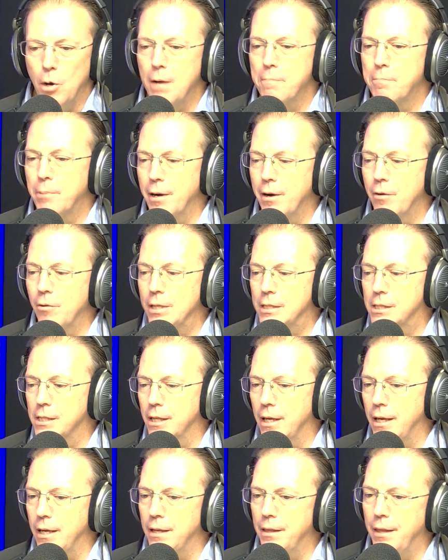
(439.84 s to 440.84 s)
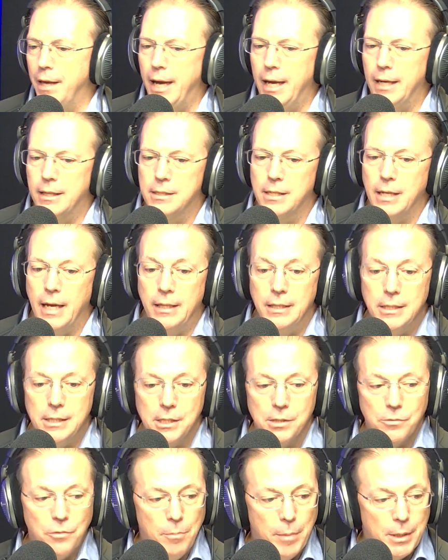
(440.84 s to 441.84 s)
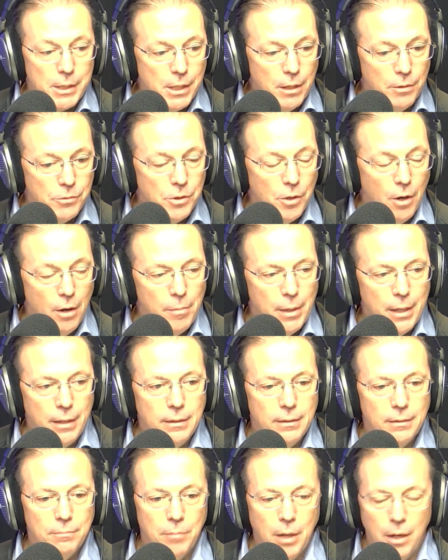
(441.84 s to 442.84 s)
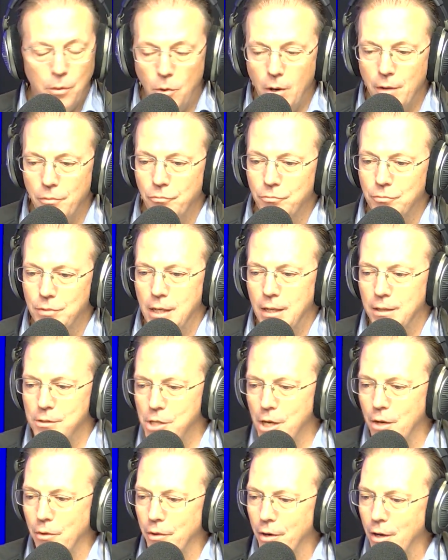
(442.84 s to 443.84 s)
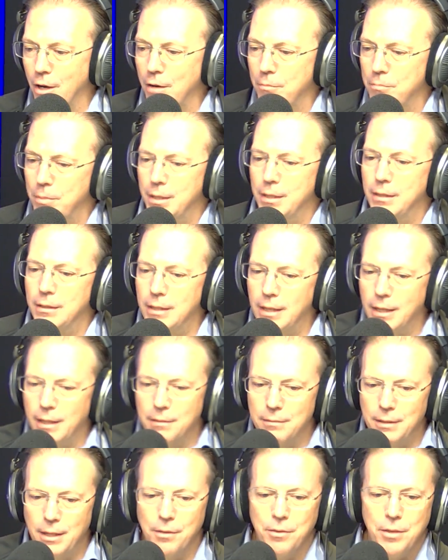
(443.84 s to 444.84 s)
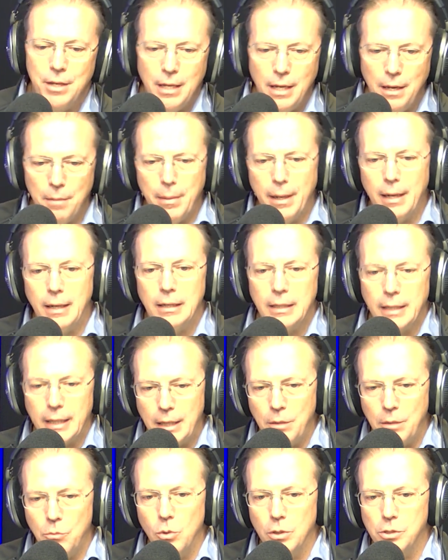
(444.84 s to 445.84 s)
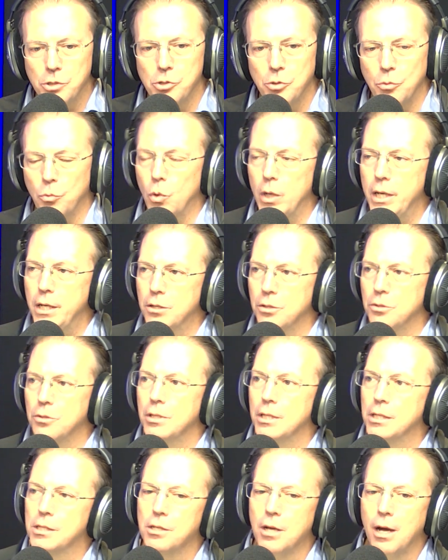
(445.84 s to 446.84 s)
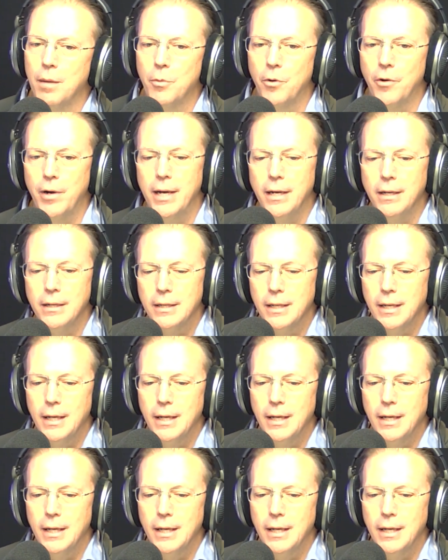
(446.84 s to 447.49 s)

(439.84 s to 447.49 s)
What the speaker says: And my prayer is that, and this is for myself too. I've been, my wife, Jo and I have been you know, thinking about, okay, what should we do this time around?